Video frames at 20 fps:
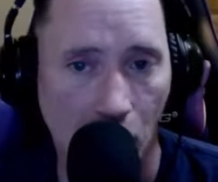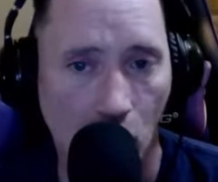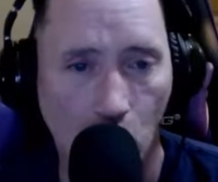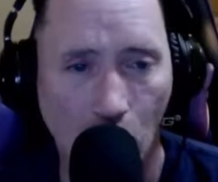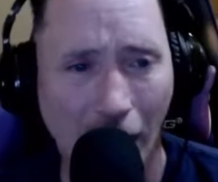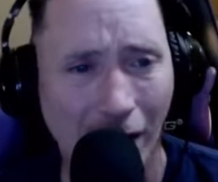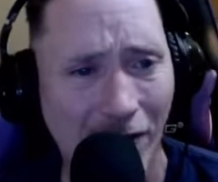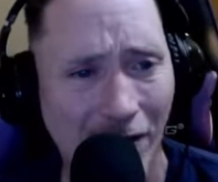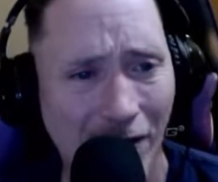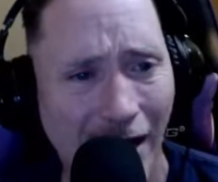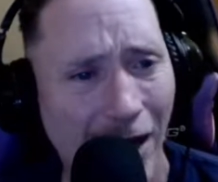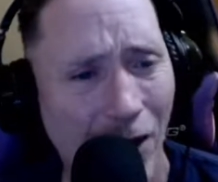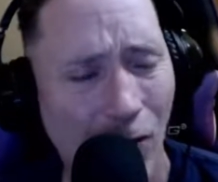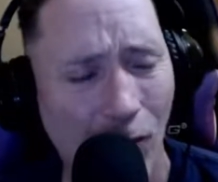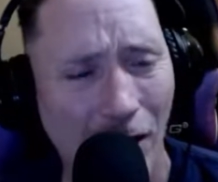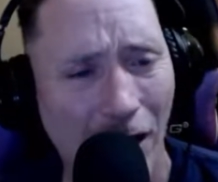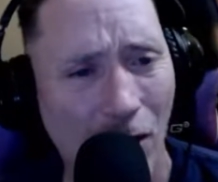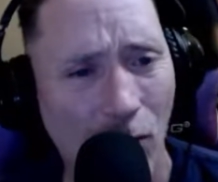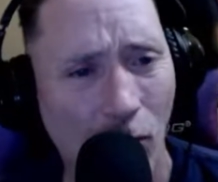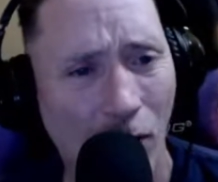Why the heck
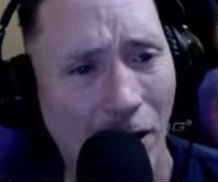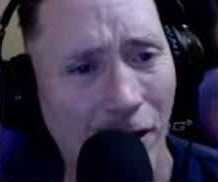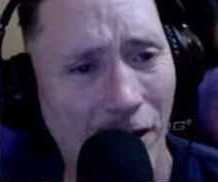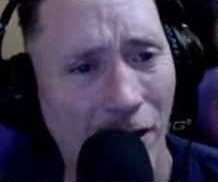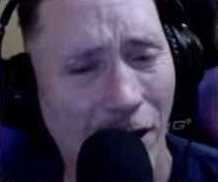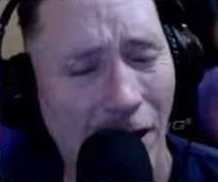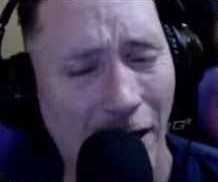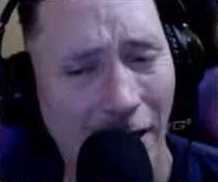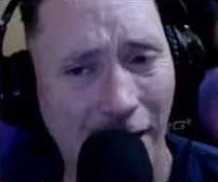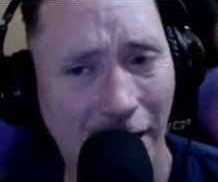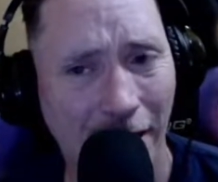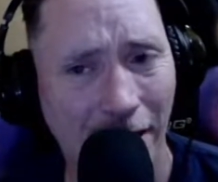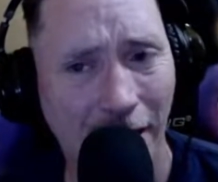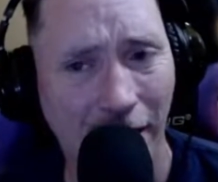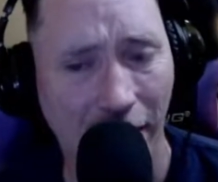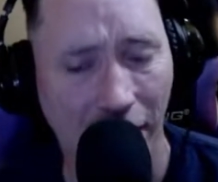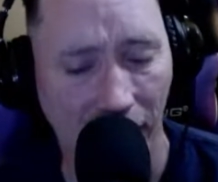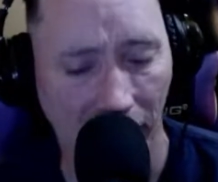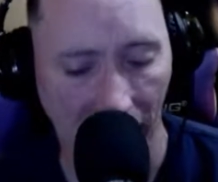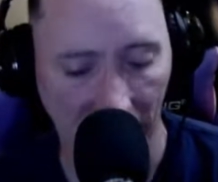would I want an
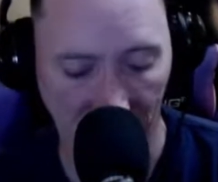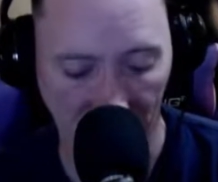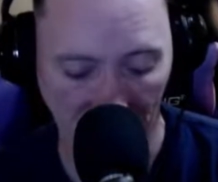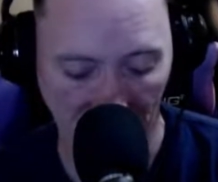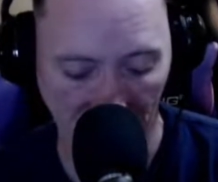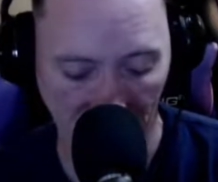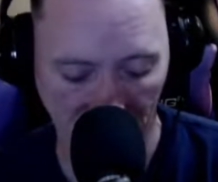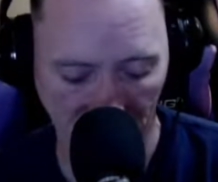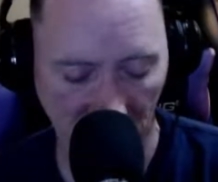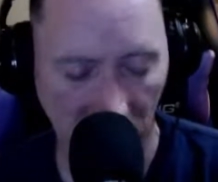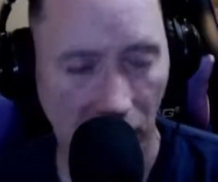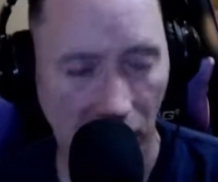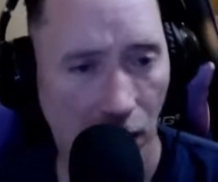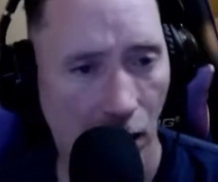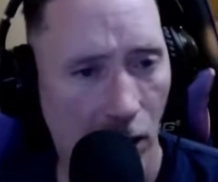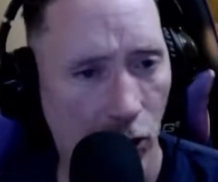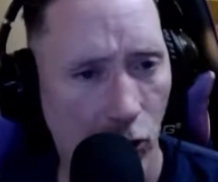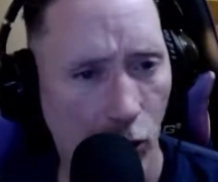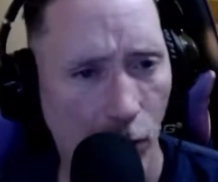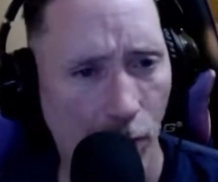entity like that,
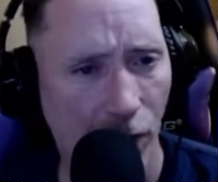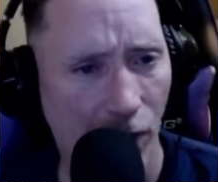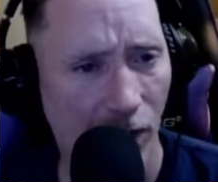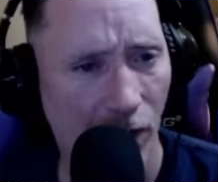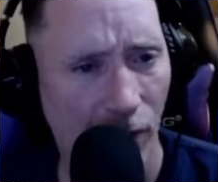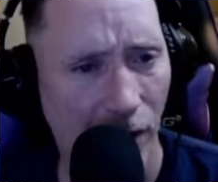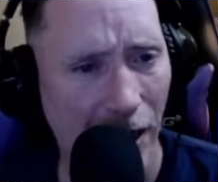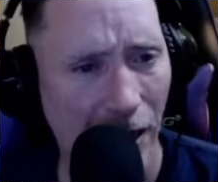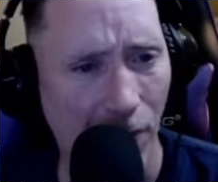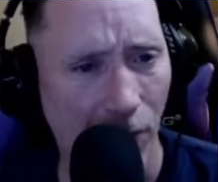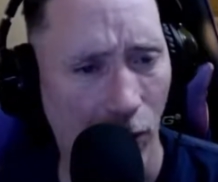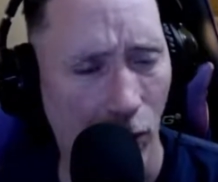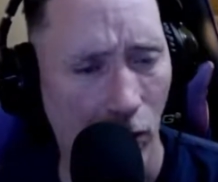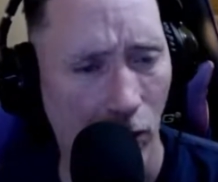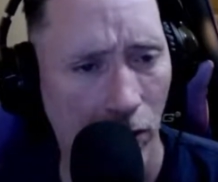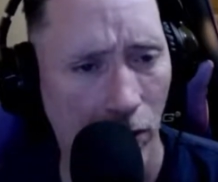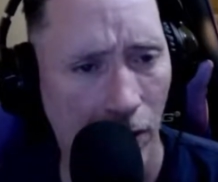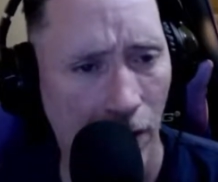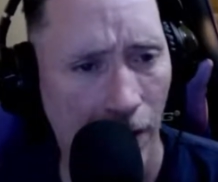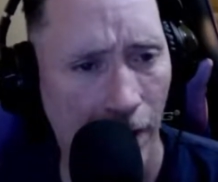a group of
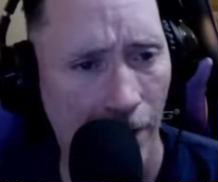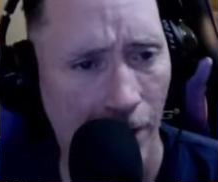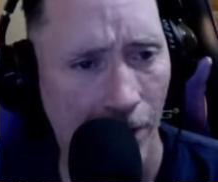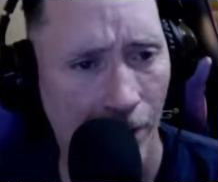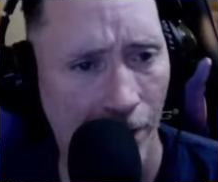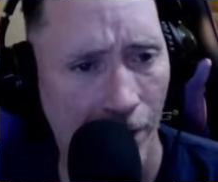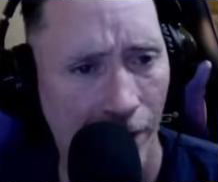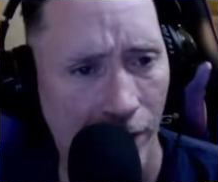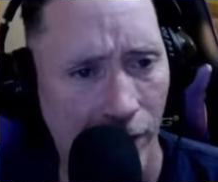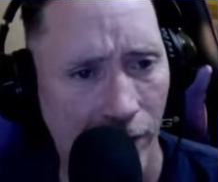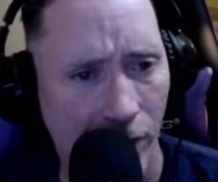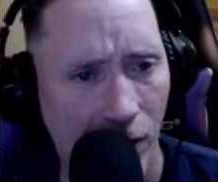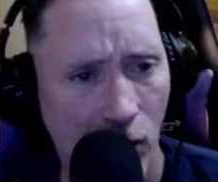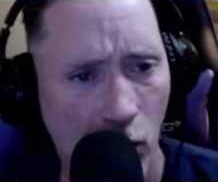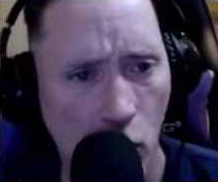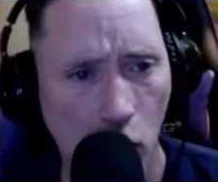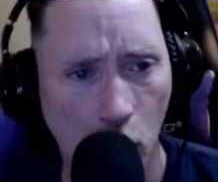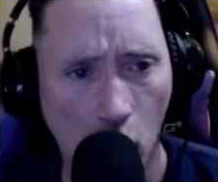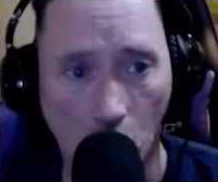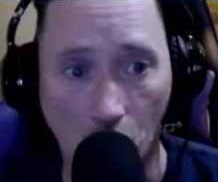people
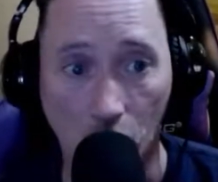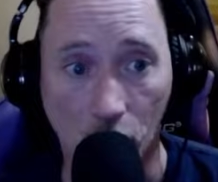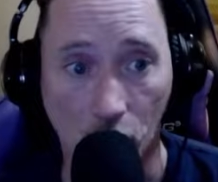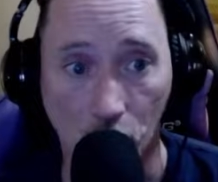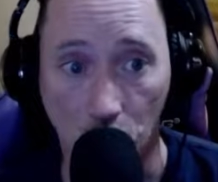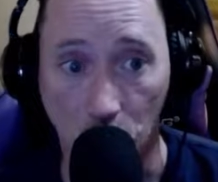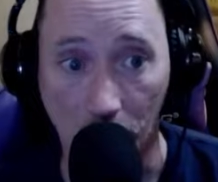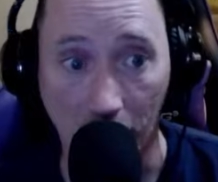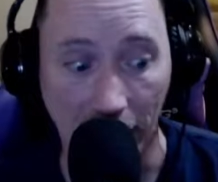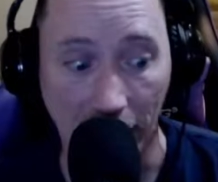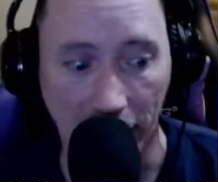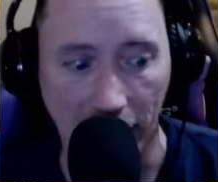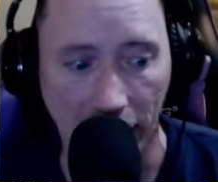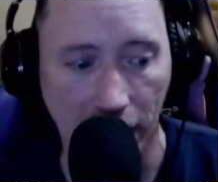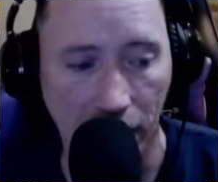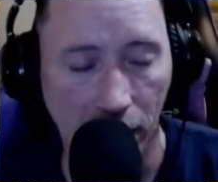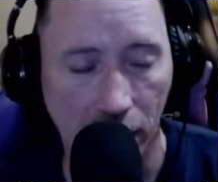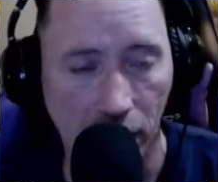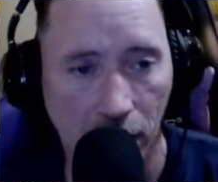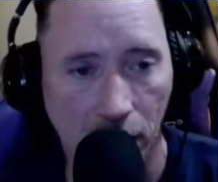who are
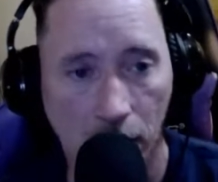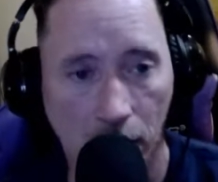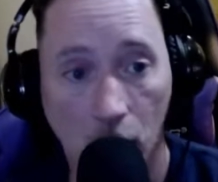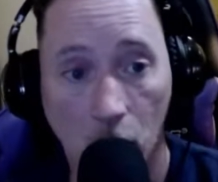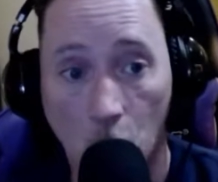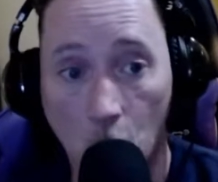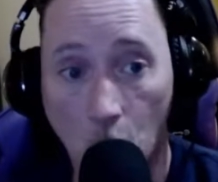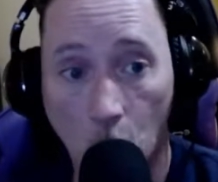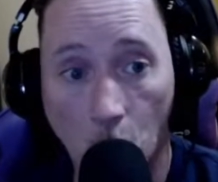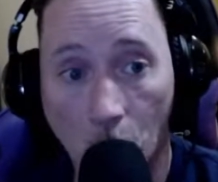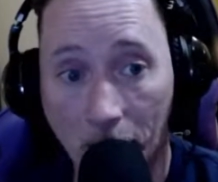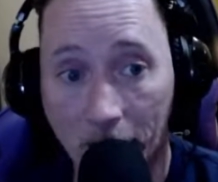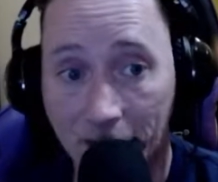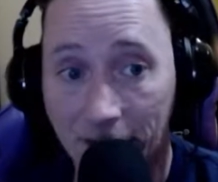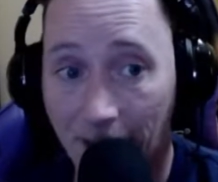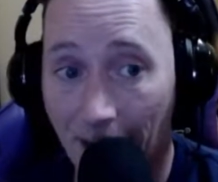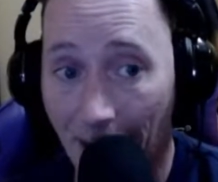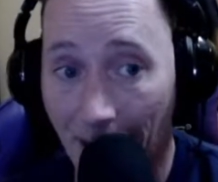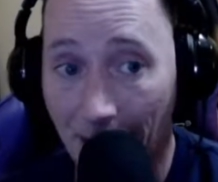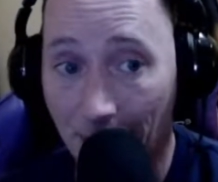greedy, who want to
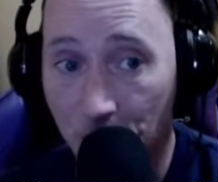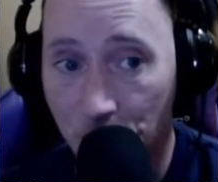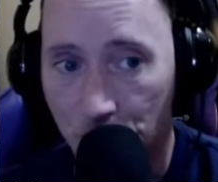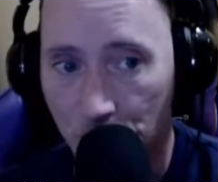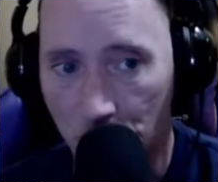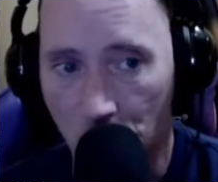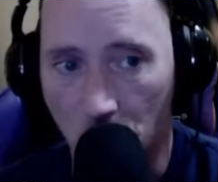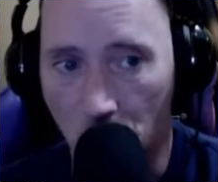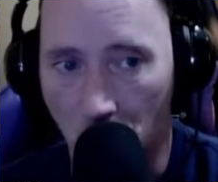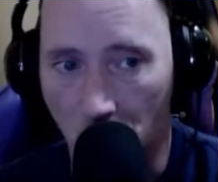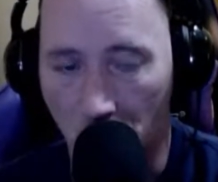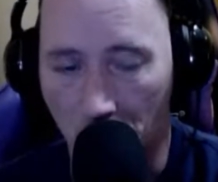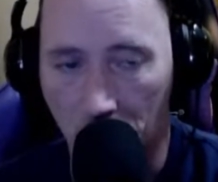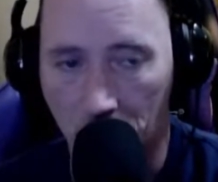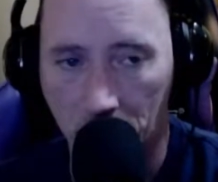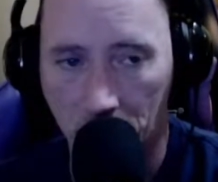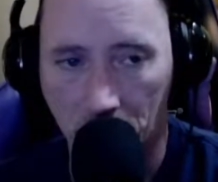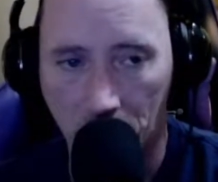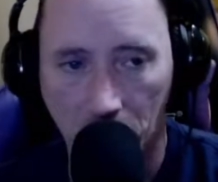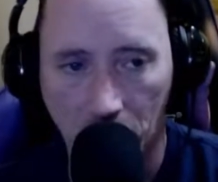tax you
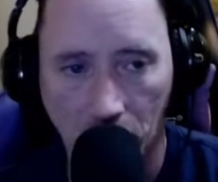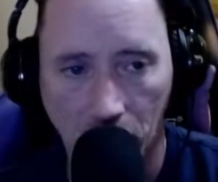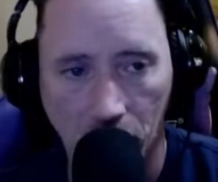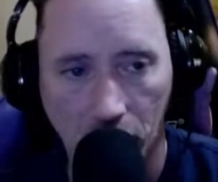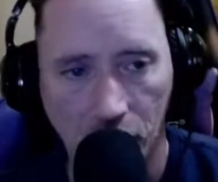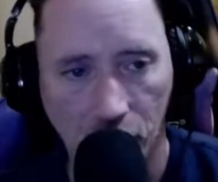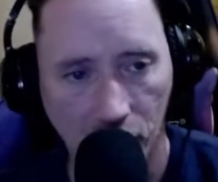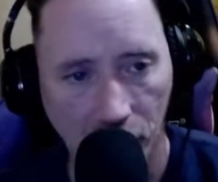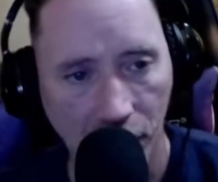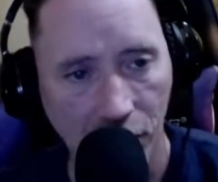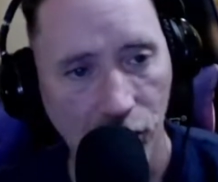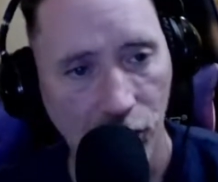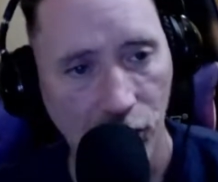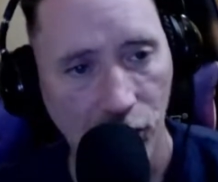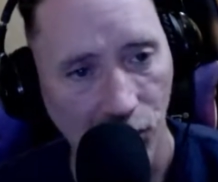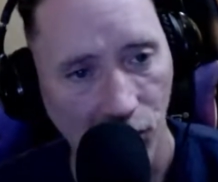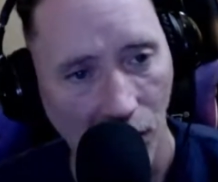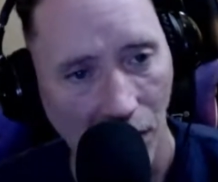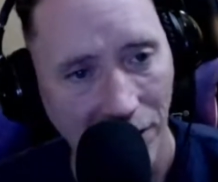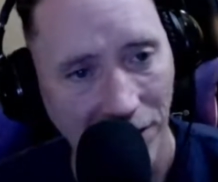more? You're going to
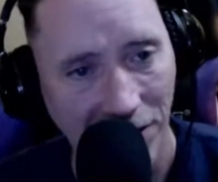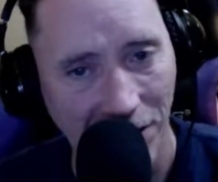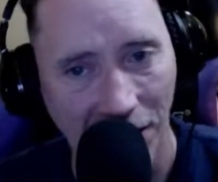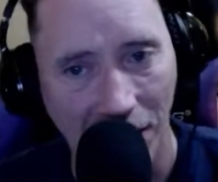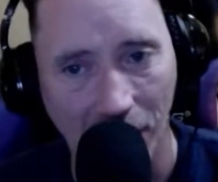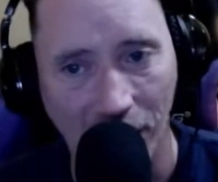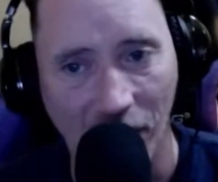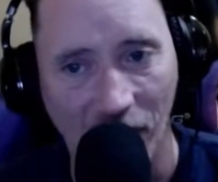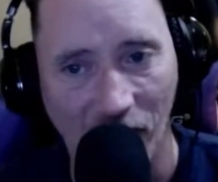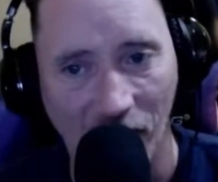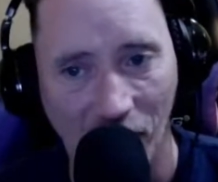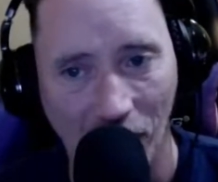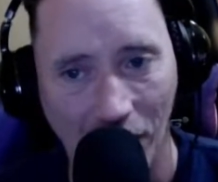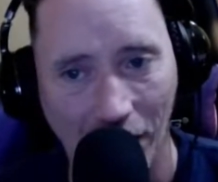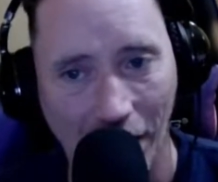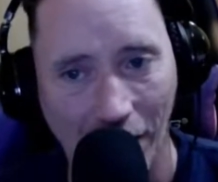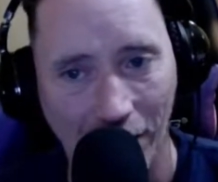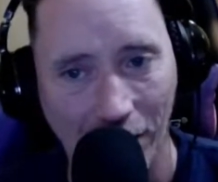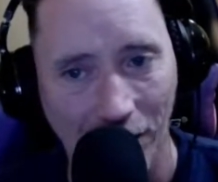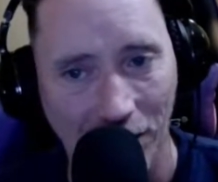trust them to fill
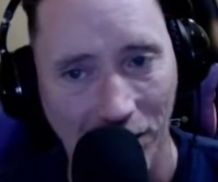out your